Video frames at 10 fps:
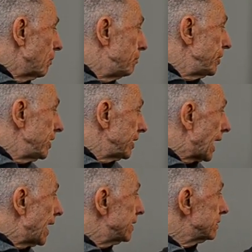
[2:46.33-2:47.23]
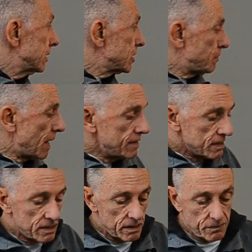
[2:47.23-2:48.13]
big and
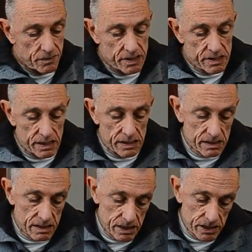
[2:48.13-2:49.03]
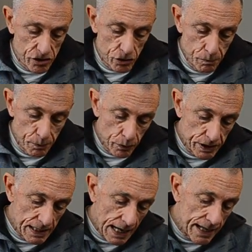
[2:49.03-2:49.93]
expensive, this is the
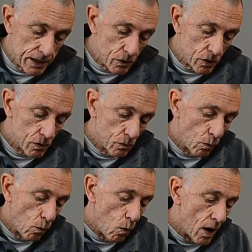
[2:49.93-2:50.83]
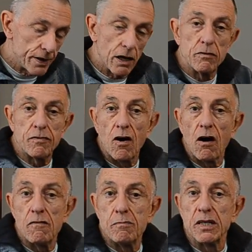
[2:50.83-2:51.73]
2.8
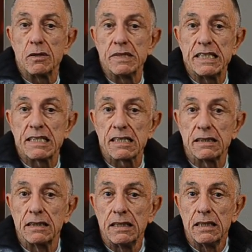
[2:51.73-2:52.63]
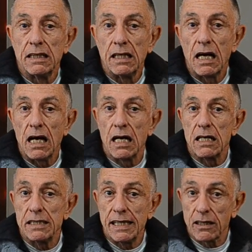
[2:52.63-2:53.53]
105mm
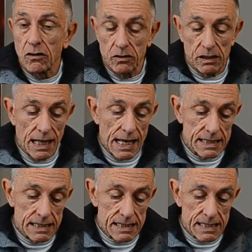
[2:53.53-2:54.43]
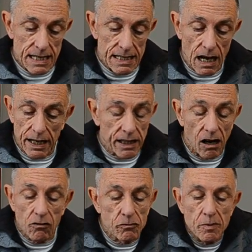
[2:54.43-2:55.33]
Nikon lens. I
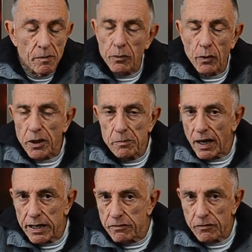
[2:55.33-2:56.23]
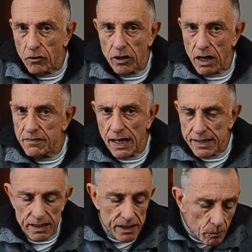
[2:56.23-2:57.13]
can't remember what I paid for it. I've had
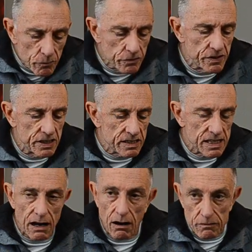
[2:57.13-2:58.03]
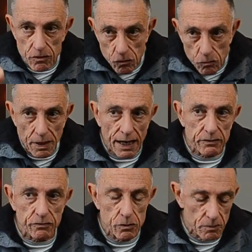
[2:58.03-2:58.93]
it a number of years now. I've looked back
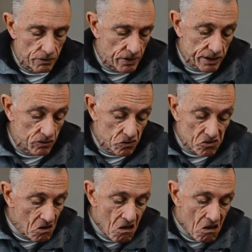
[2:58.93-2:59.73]
through my records.